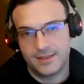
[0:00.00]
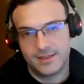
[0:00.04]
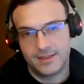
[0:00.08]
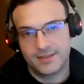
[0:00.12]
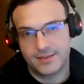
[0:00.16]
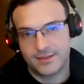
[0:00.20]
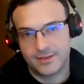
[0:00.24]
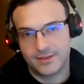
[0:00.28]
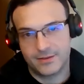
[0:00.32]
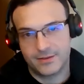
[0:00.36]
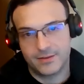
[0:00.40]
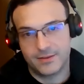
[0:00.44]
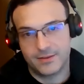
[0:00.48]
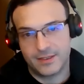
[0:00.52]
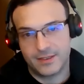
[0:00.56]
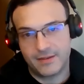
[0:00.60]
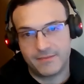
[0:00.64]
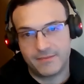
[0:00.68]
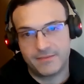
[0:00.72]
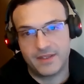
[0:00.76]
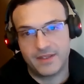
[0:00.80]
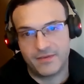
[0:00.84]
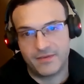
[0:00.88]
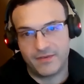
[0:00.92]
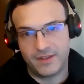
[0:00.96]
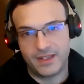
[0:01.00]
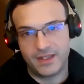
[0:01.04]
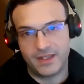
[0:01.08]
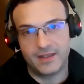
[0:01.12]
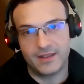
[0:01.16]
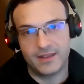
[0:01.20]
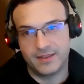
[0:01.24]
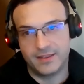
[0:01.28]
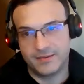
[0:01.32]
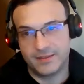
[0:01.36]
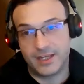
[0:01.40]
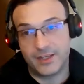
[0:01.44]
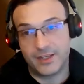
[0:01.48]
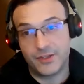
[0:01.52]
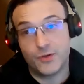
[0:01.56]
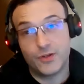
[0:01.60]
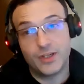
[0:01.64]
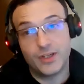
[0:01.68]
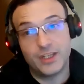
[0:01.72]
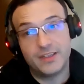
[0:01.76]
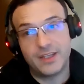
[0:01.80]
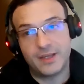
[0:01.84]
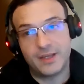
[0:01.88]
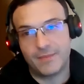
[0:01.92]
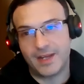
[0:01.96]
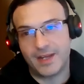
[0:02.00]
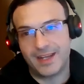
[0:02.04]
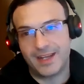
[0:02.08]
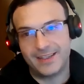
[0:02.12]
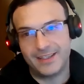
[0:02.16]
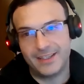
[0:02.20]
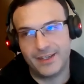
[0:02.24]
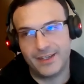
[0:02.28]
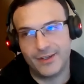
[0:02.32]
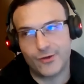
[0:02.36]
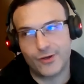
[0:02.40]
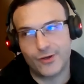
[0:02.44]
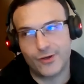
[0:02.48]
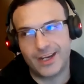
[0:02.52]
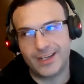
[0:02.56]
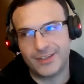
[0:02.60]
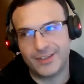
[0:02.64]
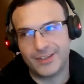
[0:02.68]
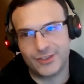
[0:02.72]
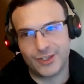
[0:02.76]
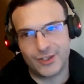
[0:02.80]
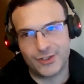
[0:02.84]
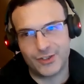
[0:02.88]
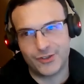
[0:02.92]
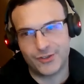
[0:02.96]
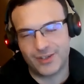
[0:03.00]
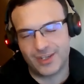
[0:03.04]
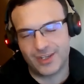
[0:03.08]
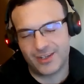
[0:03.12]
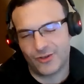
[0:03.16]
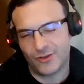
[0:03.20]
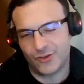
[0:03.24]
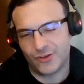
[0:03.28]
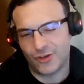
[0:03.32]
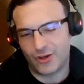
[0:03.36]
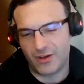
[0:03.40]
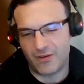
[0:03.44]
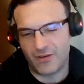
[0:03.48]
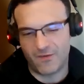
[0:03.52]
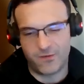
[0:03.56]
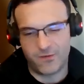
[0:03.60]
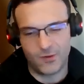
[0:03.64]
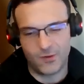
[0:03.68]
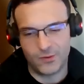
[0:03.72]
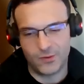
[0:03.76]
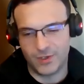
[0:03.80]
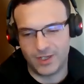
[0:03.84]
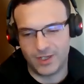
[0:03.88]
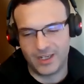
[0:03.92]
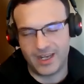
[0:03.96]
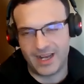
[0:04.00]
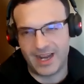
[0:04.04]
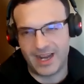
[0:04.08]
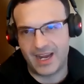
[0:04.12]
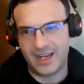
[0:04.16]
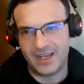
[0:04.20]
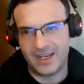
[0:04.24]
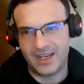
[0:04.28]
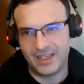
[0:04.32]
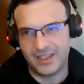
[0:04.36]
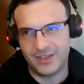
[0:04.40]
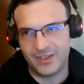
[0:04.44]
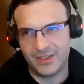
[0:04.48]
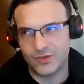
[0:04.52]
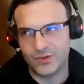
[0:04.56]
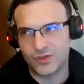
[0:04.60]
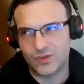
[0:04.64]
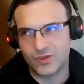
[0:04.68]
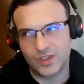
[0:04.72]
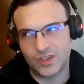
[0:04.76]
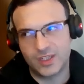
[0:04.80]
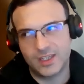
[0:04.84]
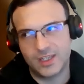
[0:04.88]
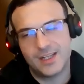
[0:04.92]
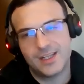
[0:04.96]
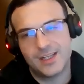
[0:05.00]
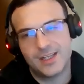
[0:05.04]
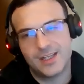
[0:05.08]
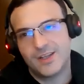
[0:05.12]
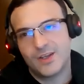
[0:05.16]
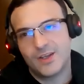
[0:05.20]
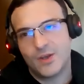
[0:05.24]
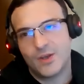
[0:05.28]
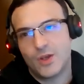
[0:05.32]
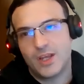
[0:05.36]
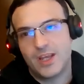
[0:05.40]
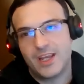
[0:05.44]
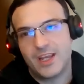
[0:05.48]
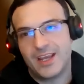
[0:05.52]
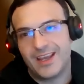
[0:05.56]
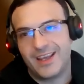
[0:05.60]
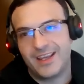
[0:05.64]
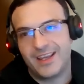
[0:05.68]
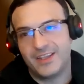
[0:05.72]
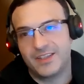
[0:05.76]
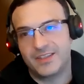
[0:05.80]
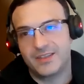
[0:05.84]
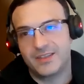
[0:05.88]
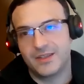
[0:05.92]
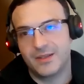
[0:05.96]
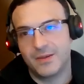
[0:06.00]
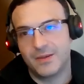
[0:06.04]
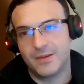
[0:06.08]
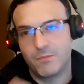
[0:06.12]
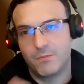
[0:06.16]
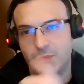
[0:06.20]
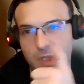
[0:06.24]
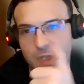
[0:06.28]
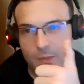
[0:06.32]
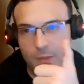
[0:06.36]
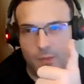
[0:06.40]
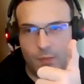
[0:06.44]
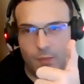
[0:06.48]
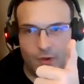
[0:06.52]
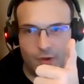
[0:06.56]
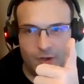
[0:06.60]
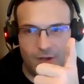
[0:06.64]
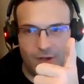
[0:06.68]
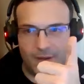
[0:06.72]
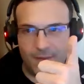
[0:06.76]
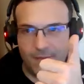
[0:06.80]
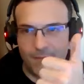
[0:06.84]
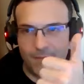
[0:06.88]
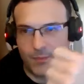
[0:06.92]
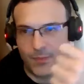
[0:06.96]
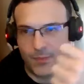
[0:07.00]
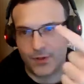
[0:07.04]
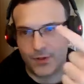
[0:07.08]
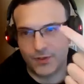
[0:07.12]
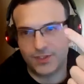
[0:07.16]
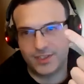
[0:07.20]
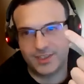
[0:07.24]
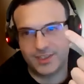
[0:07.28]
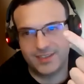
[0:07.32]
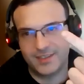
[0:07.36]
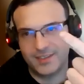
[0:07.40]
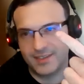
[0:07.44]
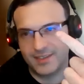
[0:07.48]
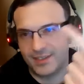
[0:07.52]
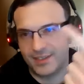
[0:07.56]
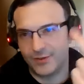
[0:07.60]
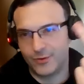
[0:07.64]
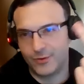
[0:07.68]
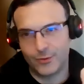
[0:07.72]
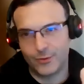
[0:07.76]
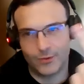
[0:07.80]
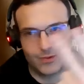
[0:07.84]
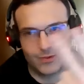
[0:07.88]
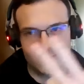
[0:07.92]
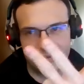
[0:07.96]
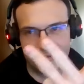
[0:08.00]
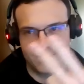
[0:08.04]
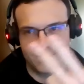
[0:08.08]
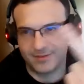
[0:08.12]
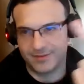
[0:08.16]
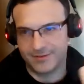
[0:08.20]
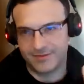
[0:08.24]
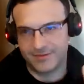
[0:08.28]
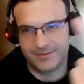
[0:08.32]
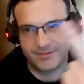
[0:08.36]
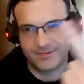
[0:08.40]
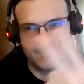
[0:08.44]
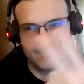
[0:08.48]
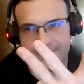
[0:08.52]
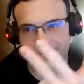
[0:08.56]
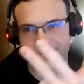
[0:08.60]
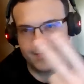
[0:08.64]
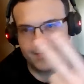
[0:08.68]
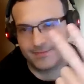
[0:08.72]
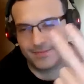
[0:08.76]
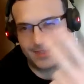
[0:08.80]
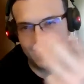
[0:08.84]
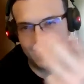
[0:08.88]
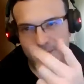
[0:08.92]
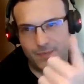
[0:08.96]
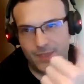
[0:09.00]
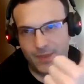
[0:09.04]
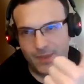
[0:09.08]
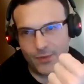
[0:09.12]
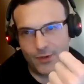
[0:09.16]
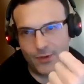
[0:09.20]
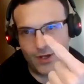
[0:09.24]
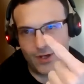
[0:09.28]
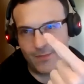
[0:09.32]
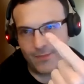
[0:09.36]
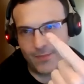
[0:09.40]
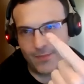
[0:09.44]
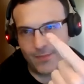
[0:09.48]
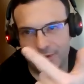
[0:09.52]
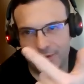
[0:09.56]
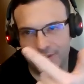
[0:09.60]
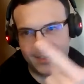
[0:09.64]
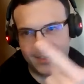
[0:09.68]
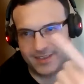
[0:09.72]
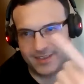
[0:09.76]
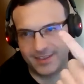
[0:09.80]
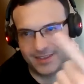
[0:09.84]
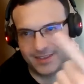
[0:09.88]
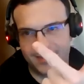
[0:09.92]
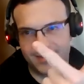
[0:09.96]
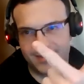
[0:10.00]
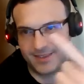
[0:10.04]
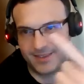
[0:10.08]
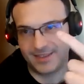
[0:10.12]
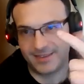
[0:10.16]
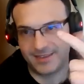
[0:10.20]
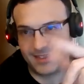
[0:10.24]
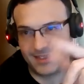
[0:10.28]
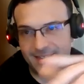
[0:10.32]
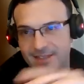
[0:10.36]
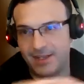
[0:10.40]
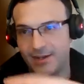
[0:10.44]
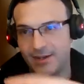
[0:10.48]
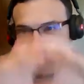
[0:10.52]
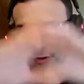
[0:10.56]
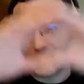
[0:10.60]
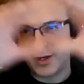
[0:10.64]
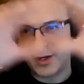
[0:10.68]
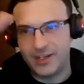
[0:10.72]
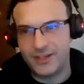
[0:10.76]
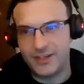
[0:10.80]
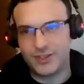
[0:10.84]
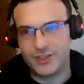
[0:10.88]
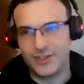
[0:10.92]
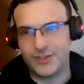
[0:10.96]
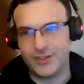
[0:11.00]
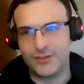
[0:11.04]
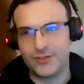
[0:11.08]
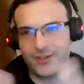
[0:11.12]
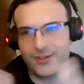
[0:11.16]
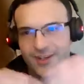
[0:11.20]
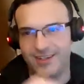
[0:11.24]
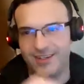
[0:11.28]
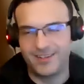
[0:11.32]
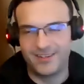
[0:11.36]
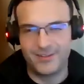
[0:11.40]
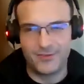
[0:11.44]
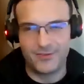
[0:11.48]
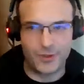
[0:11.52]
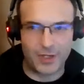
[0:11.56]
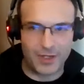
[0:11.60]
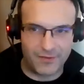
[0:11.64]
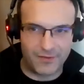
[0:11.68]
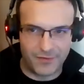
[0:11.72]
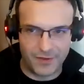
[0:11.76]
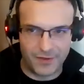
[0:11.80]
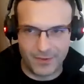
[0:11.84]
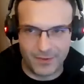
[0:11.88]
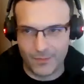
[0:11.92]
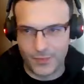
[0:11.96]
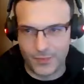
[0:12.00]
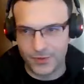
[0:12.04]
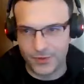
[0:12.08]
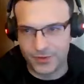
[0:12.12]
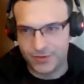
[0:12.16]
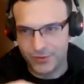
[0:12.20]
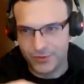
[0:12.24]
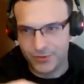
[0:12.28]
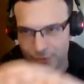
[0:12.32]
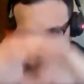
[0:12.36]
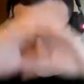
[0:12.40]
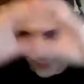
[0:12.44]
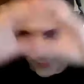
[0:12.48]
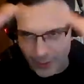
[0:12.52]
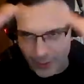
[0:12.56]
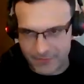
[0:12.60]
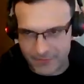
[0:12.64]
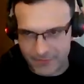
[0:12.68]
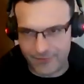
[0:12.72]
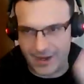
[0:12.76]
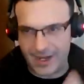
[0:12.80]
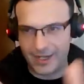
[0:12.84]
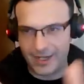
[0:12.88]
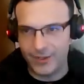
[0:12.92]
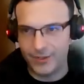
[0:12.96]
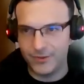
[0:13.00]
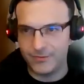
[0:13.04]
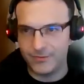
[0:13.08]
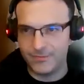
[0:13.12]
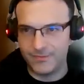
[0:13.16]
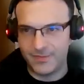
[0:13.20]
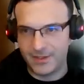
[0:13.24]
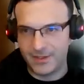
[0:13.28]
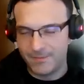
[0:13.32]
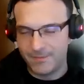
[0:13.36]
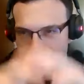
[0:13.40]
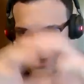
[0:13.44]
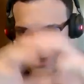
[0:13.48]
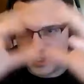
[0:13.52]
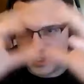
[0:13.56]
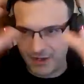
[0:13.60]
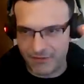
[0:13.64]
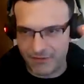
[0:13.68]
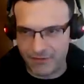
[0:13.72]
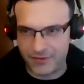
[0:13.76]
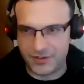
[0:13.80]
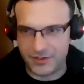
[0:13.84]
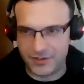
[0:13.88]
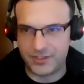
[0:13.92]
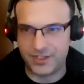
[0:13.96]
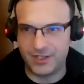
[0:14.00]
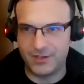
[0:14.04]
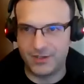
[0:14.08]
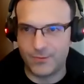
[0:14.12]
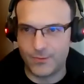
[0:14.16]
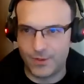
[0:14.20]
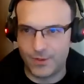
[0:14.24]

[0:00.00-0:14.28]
So yeah, definitely. And you need them. At the end, organization, not only in football, in any industry, is people, processes, and tools. But people and processes, that's an organization. And you have inputs, you create value, being very efficient,